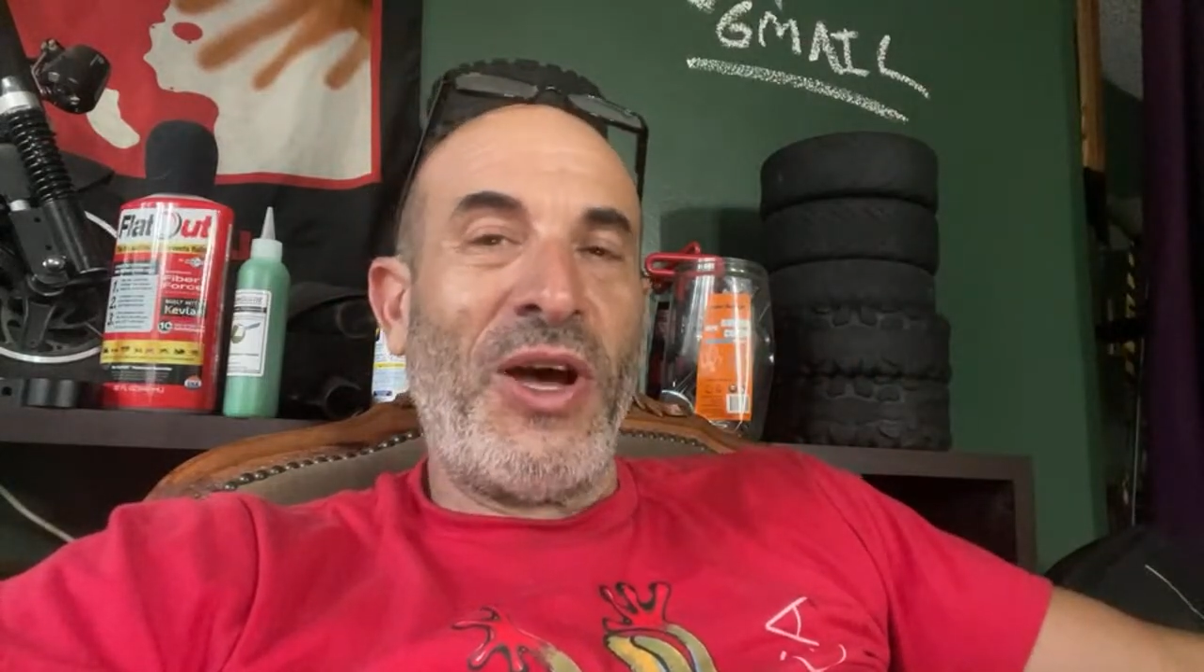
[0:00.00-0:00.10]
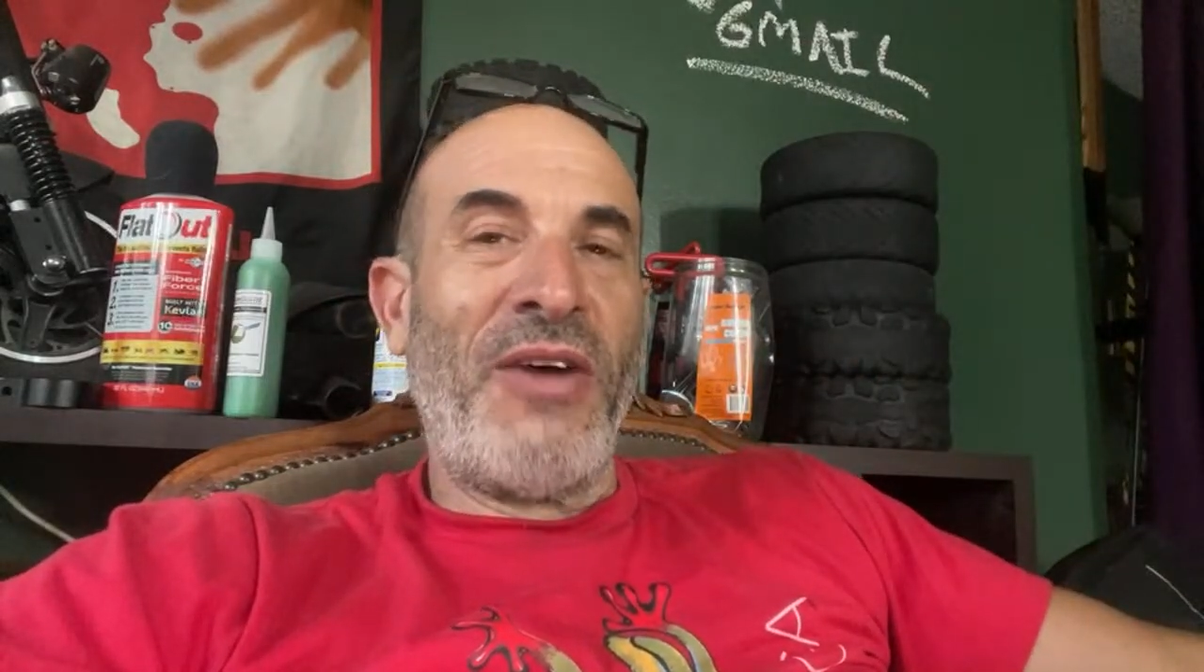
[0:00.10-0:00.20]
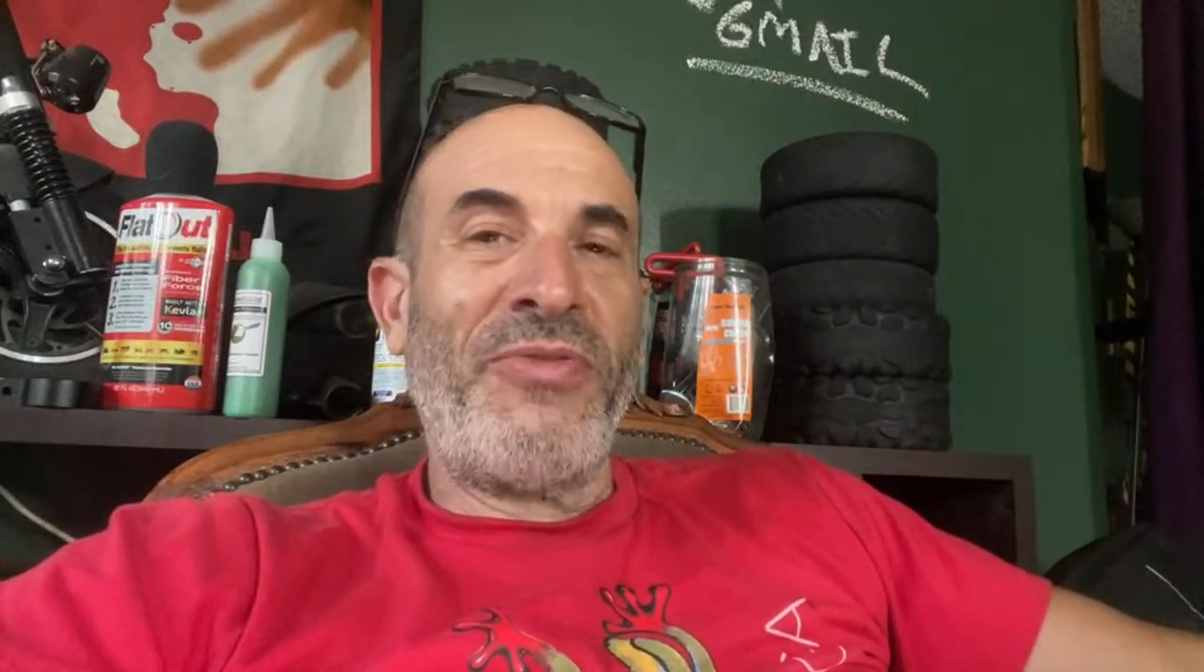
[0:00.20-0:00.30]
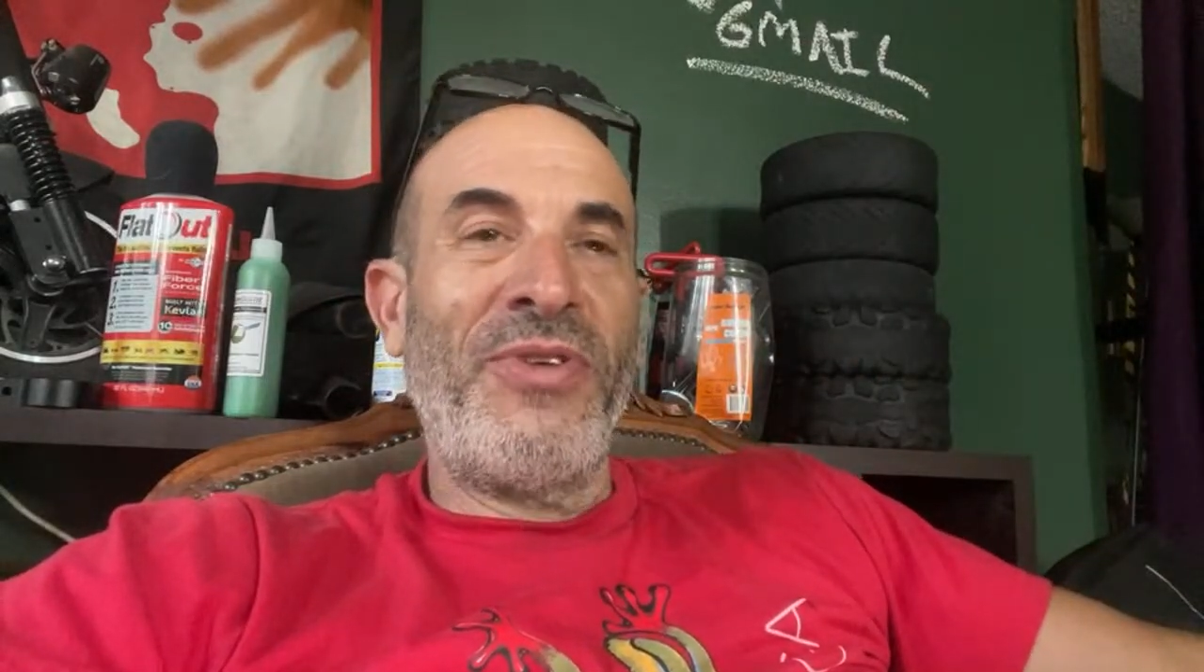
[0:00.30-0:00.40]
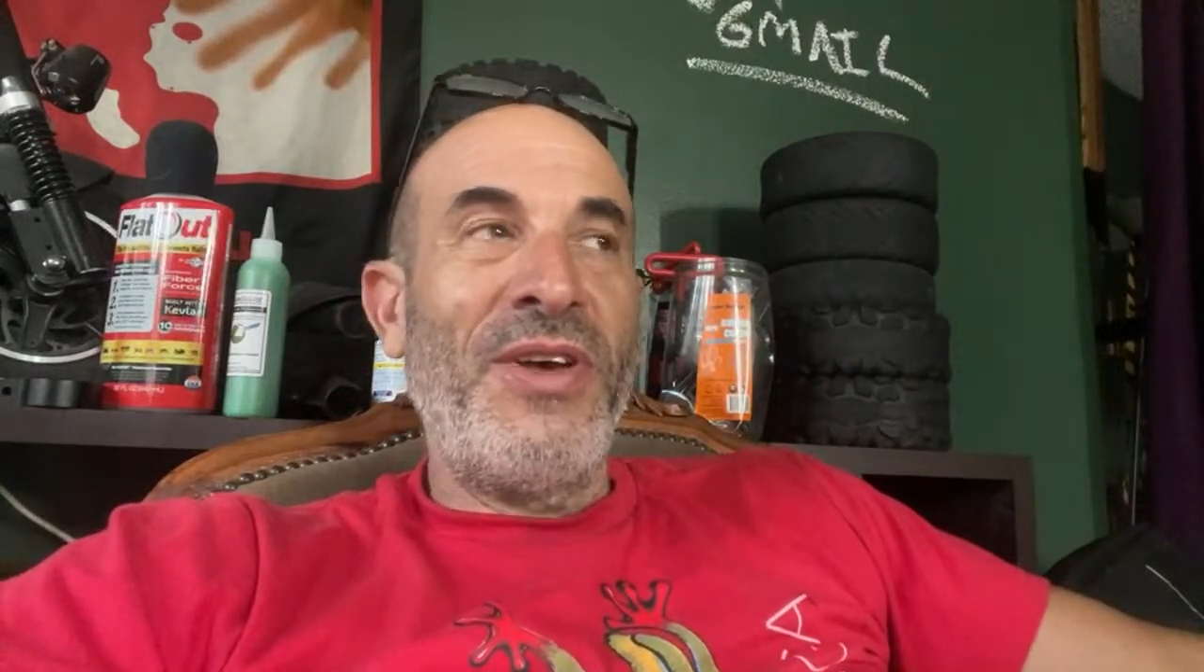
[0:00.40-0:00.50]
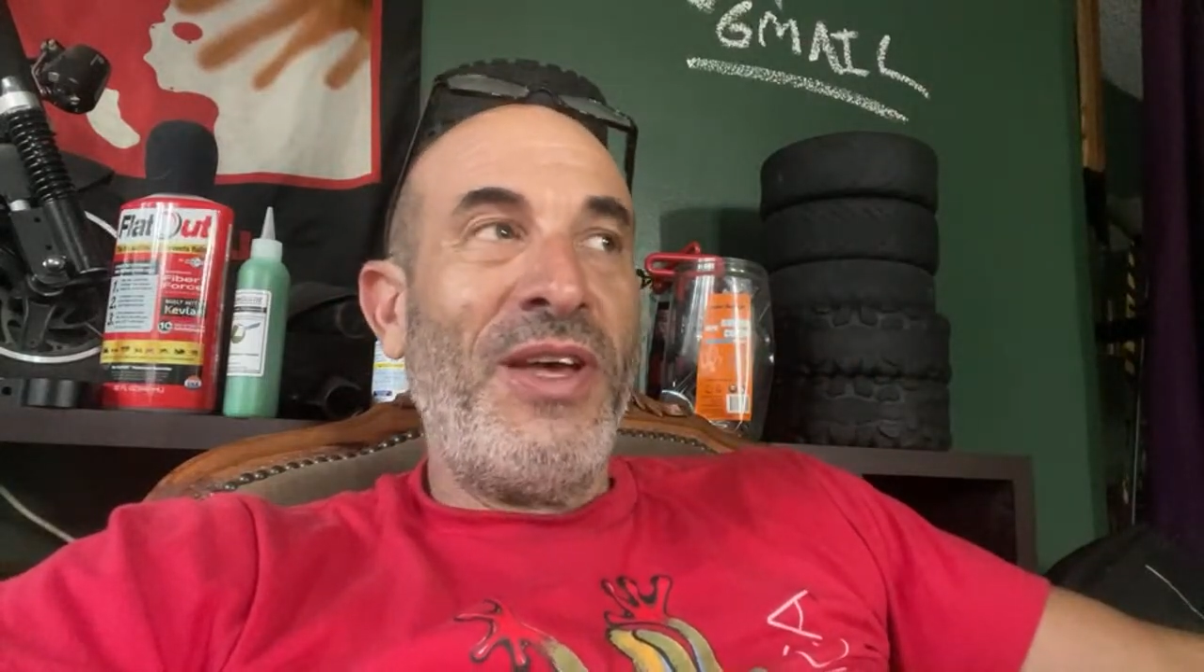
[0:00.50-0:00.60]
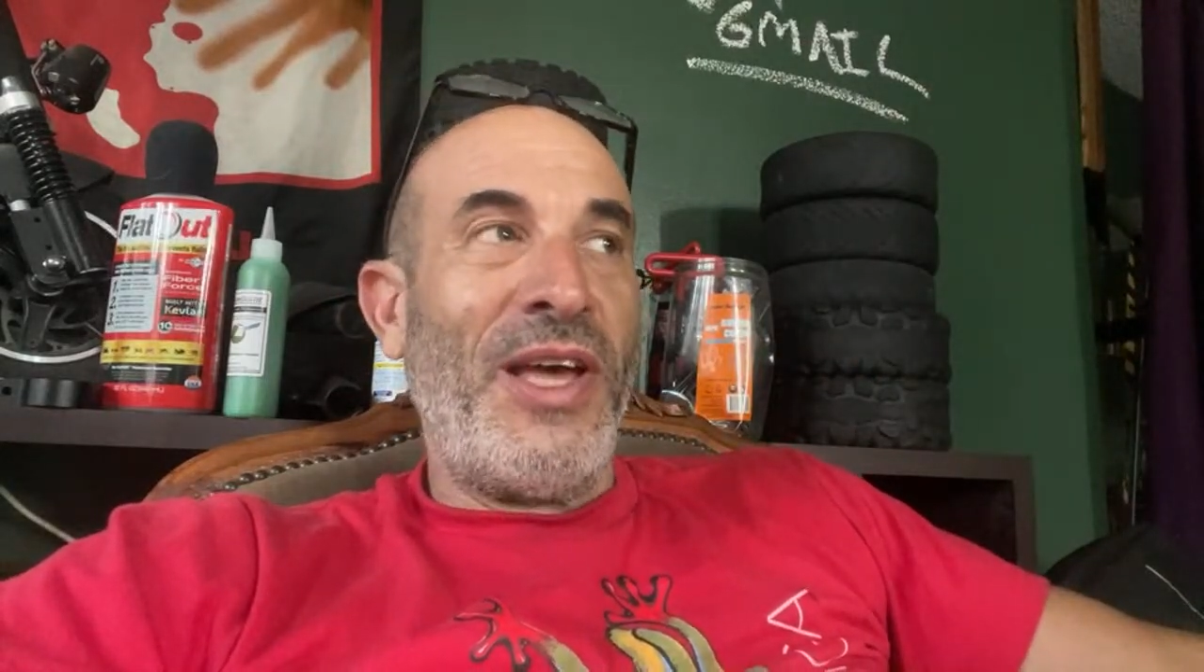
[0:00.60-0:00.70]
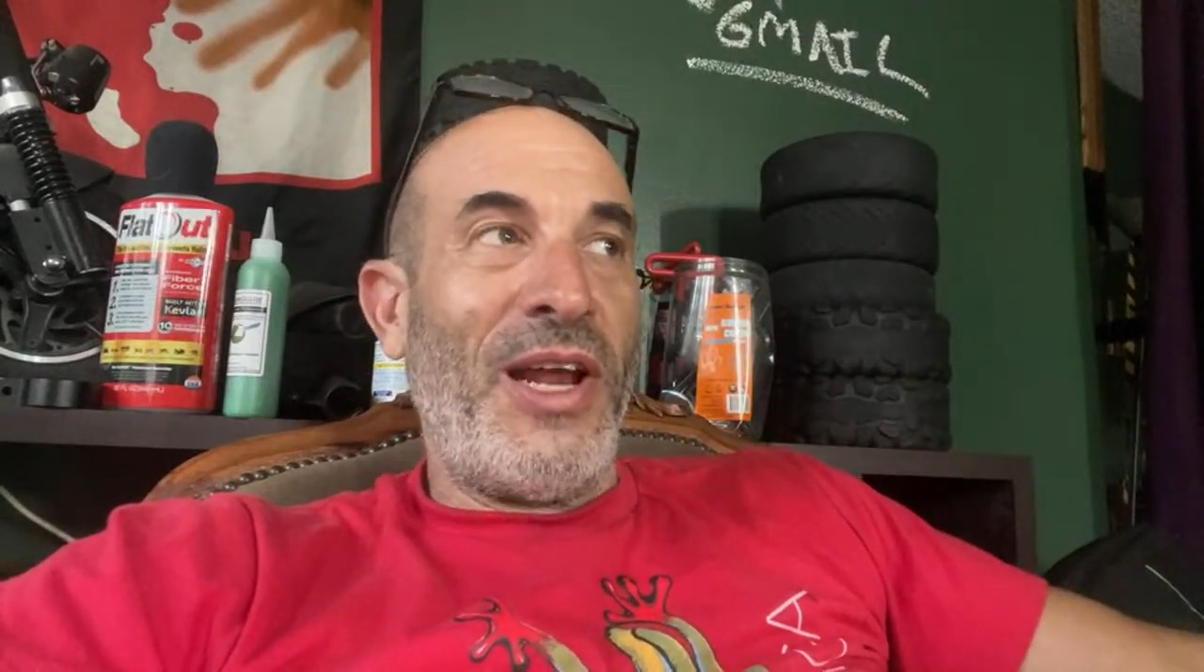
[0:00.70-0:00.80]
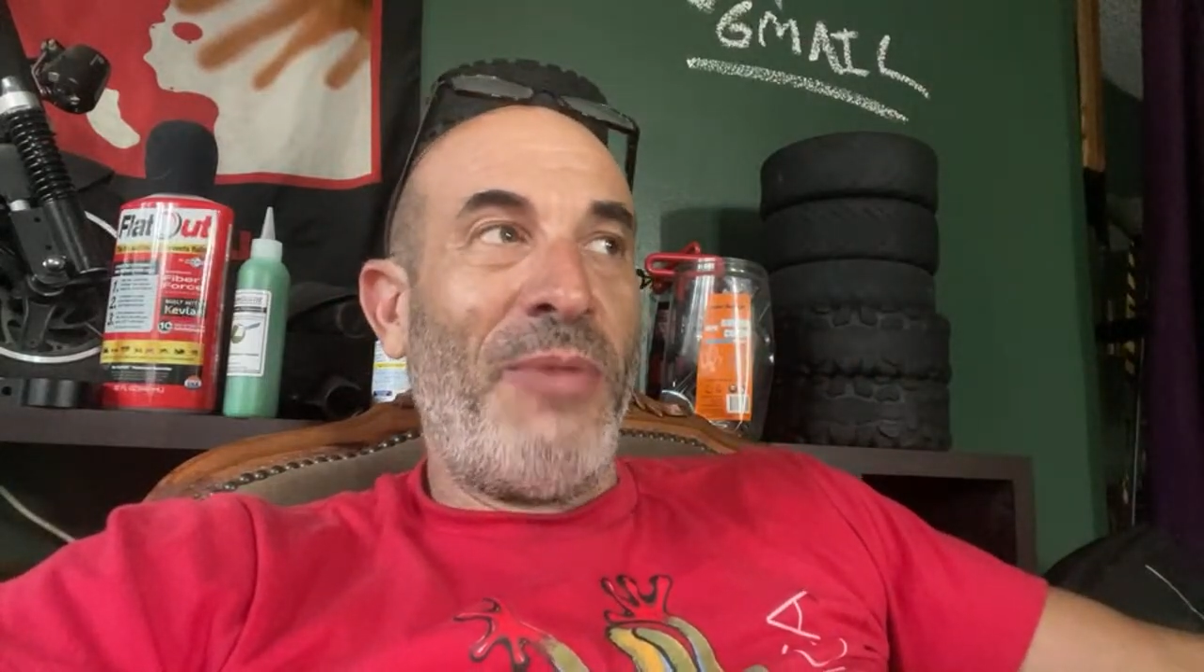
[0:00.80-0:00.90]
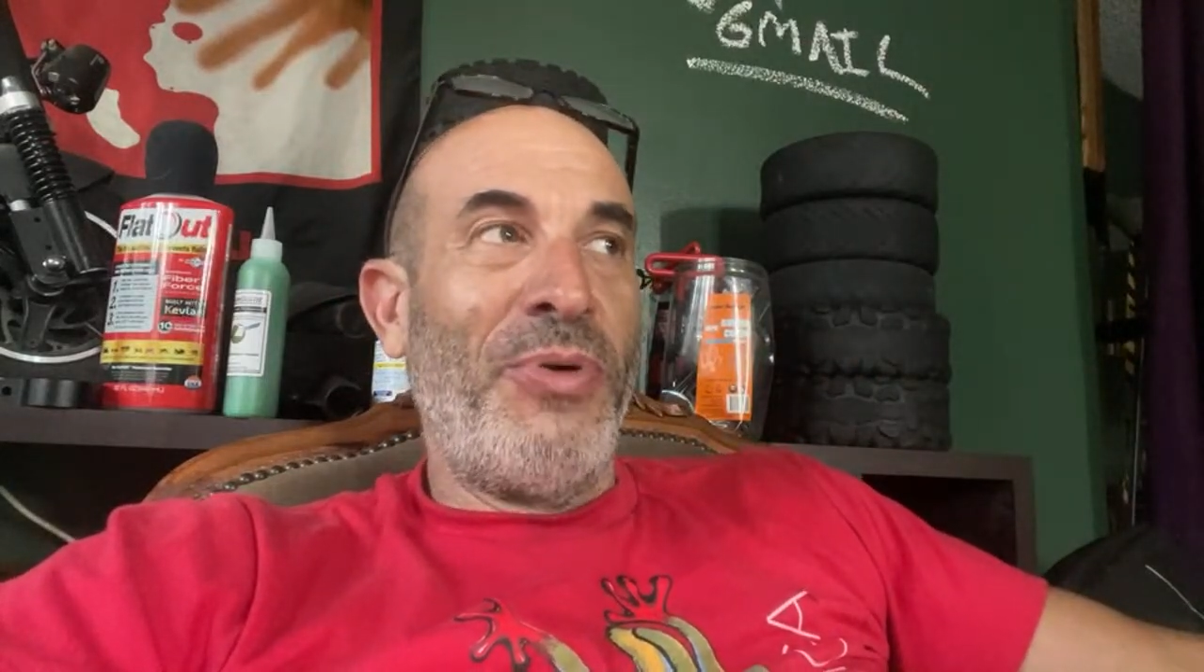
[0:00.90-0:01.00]
off,
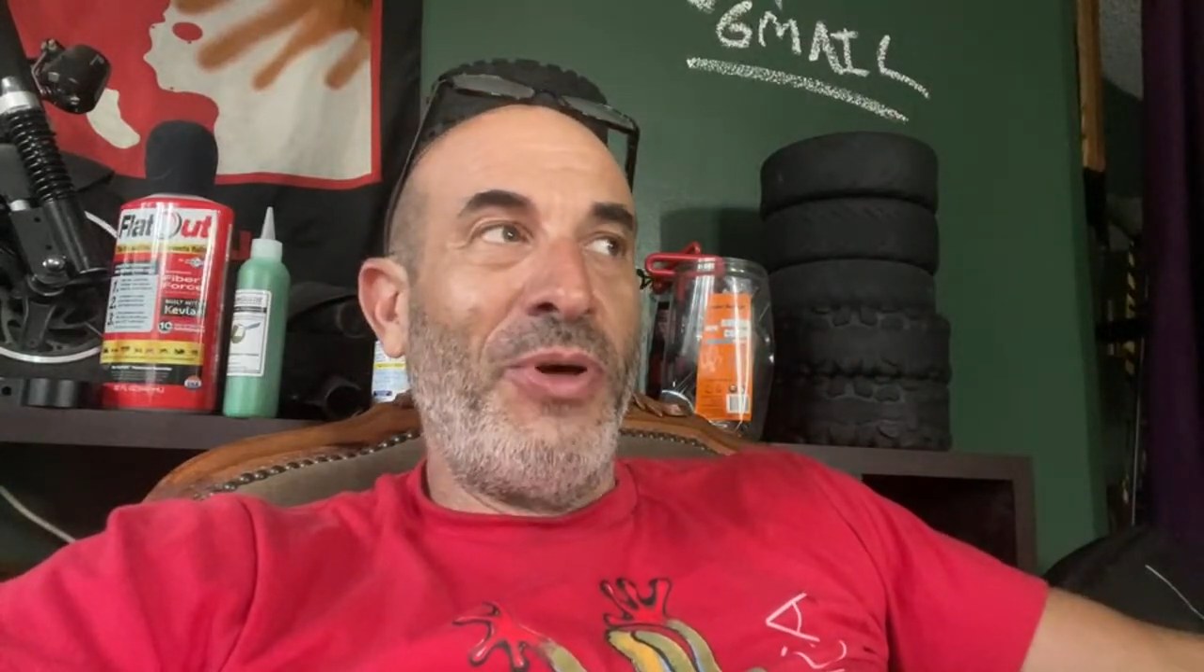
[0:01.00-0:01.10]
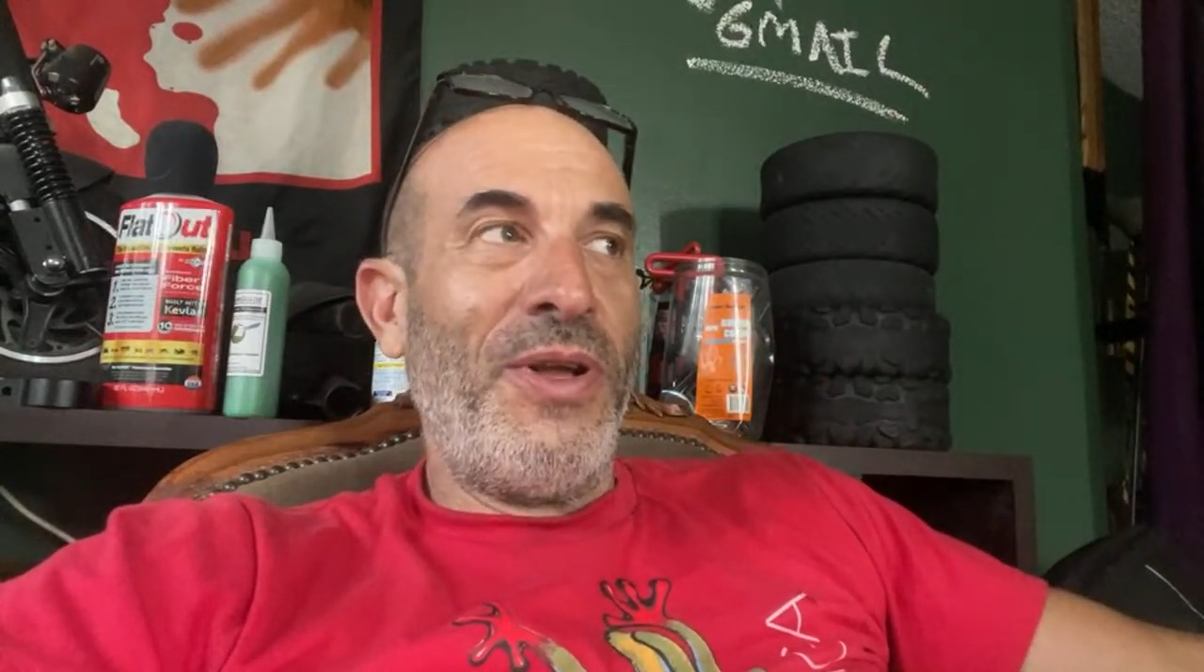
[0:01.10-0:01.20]
and I'm